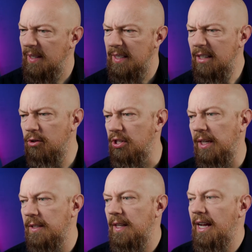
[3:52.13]
It's interesting
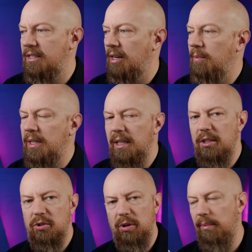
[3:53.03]
because last time we did
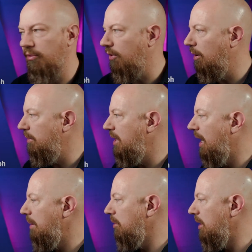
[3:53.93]
a stream from the
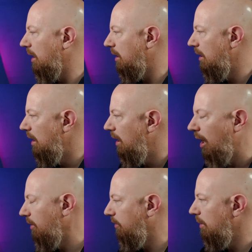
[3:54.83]
Hyperdeck,
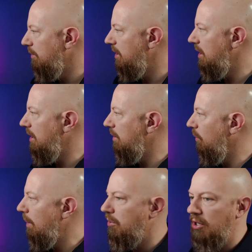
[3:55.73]
from the
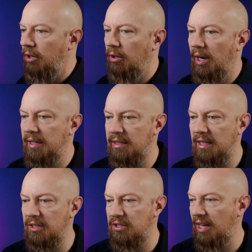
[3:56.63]
web presenter, I
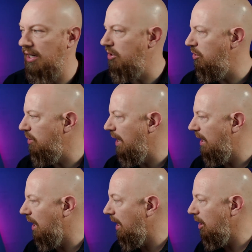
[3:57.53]
did set it to
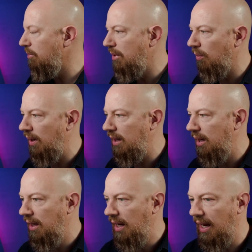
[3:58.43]
that higher bitrate,
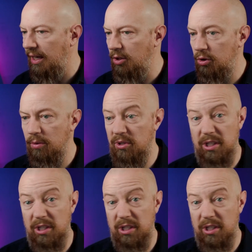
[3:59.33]
and YouTube